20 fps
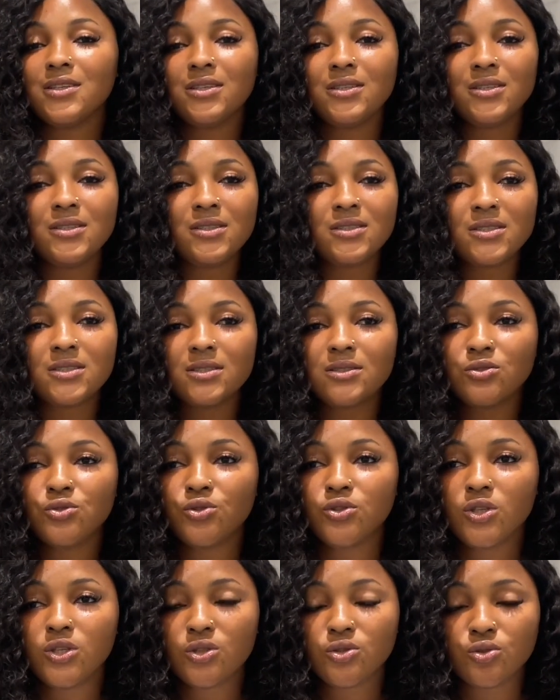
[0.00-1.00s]
It's
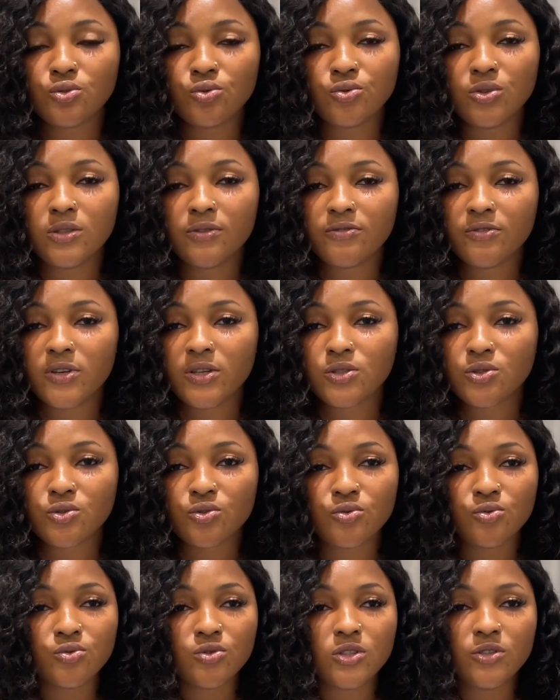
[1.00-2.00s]
unique to different
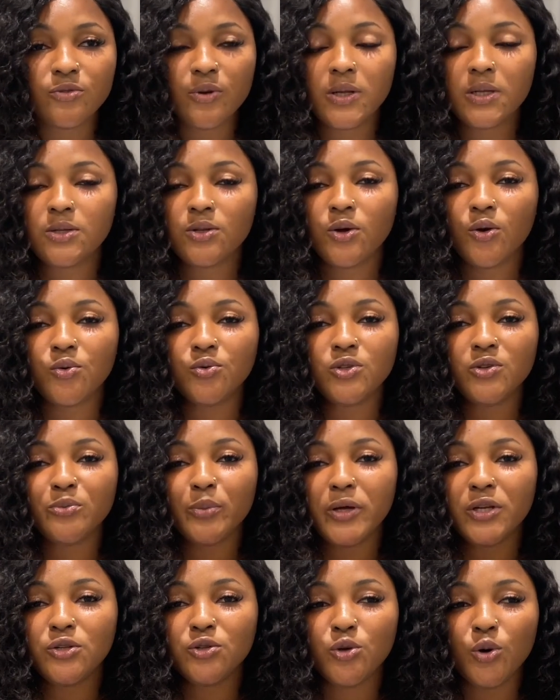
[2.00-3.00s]
schools depending on
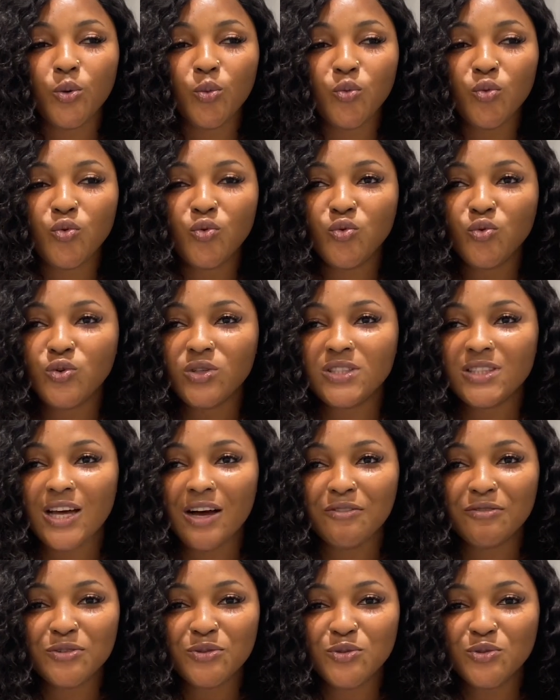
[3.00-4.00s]
who
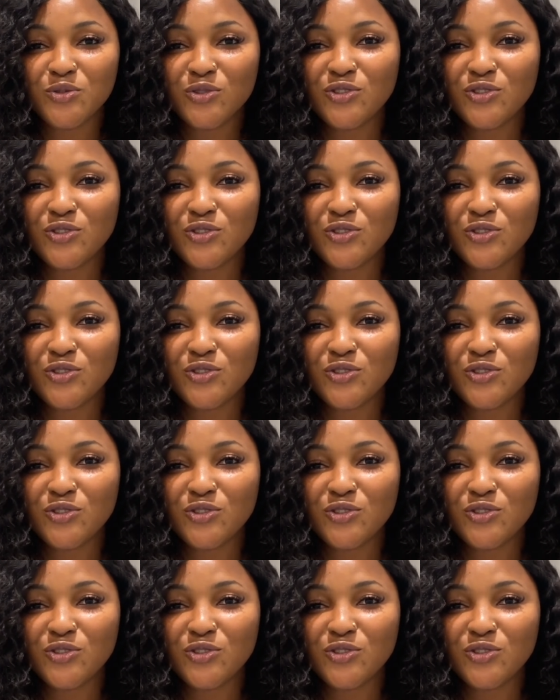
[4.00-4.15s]
interview you.